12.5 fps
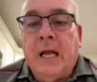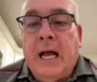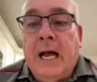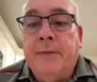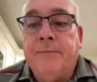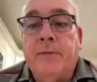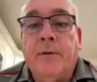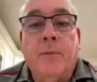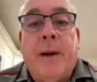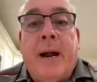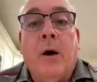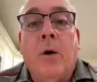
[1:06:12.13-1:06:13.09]
I've never
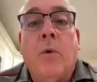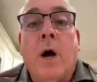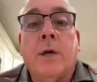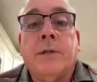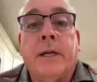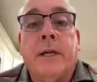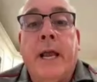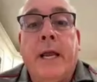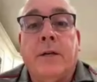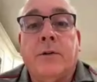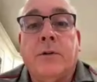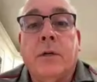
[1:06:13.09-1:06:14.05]
power washed a
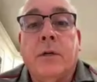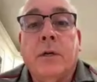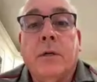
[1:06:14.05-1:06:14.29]
cage.